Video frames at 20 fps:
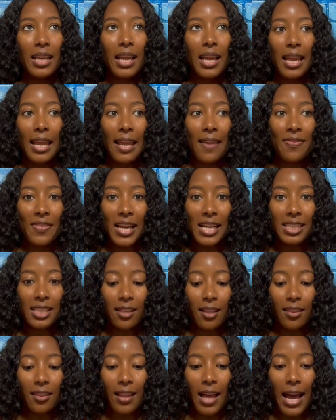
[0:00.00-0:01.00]
And that's a
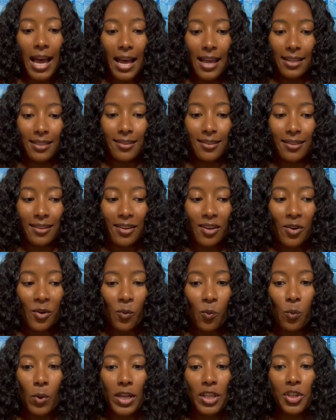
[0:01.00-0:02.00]
lot
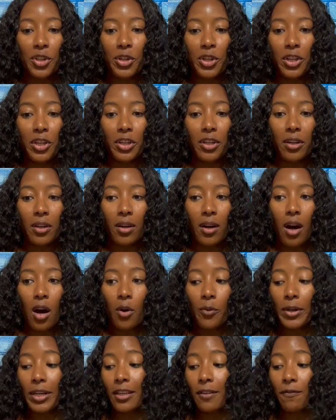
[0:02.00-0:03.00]
when you're
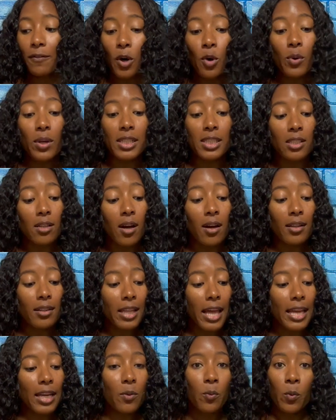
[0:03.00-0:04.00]
already focused on
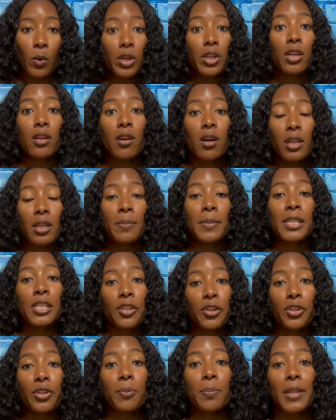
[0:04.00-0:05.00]
like working on the
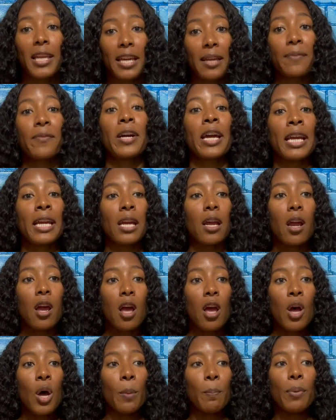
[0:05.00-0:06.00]
material plane, right?
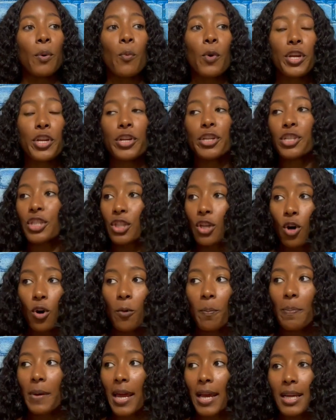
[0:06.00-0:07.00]
But when your soul
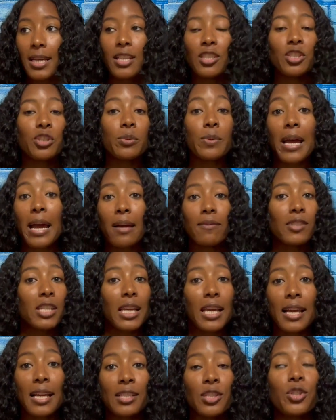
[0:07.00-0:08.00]
beckons, you have to
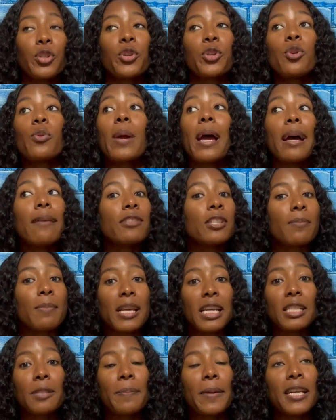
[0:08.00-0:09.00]
answer. You have to
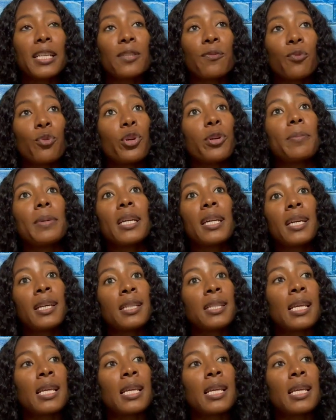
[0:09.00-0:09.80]
make space for it, because